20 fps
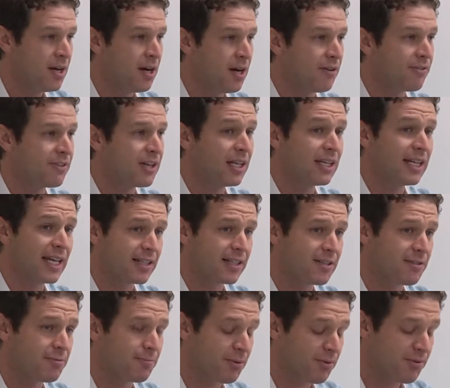of
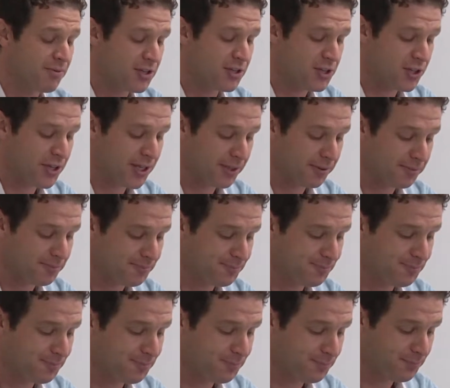collective provisioning.
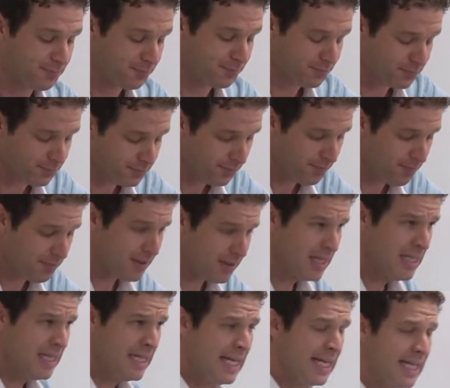
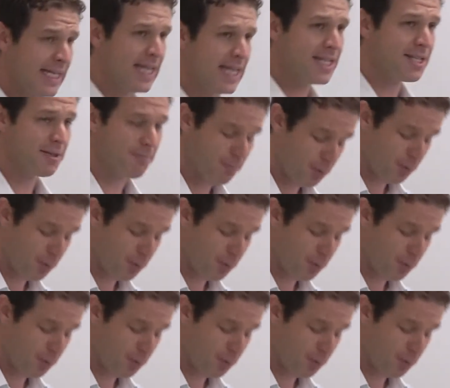Case in